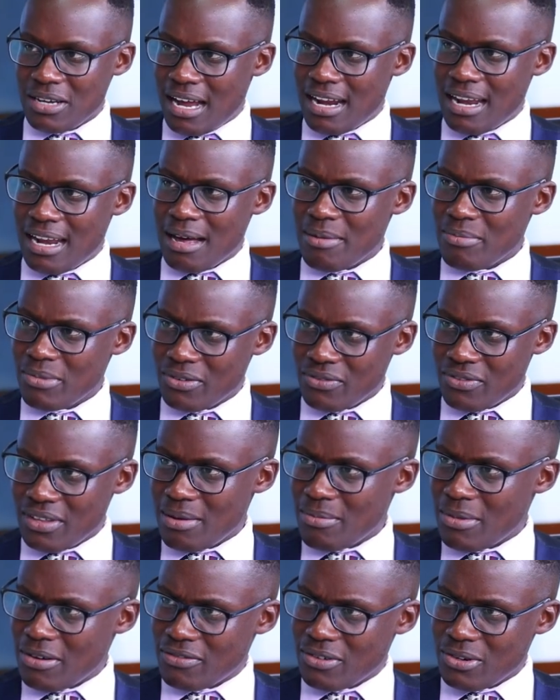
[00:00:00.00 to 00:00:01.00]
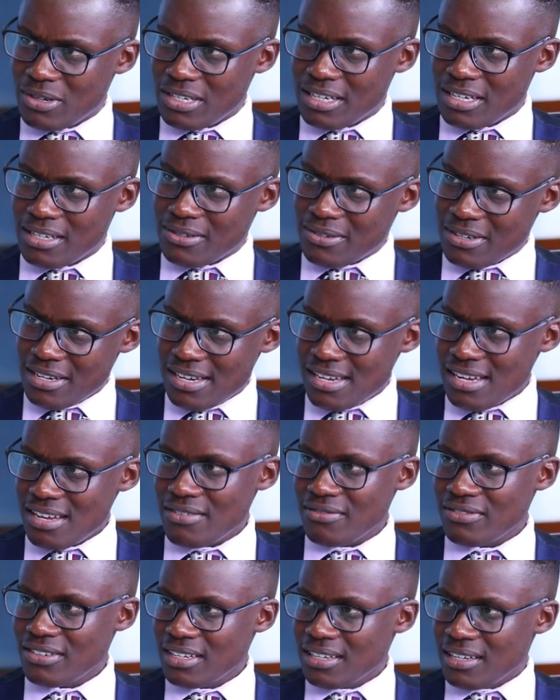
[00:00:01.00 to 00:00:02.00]
A number of them have not yet
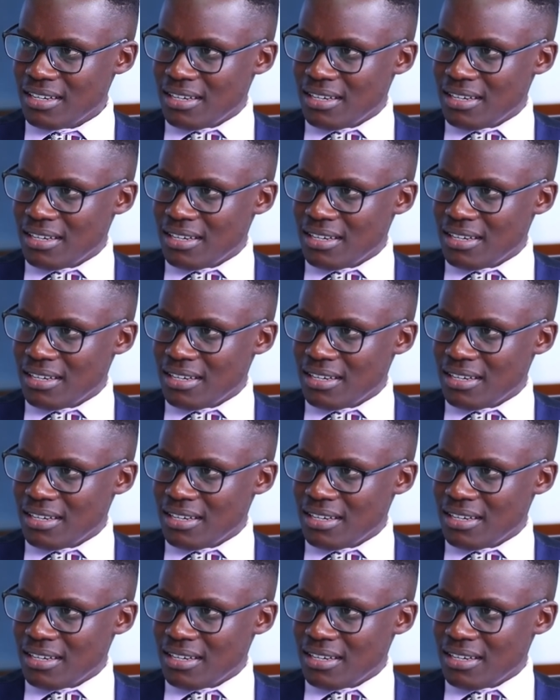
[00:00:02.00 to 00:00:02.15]
received.